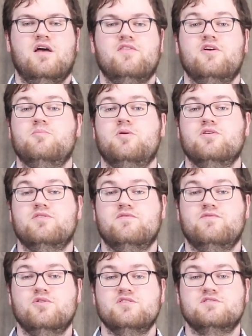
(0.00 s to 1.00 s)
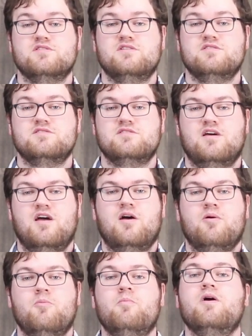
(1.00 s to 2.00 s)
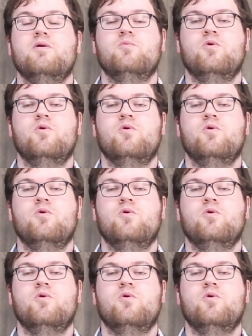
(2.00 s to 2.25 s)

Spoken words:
They're both voiceless, but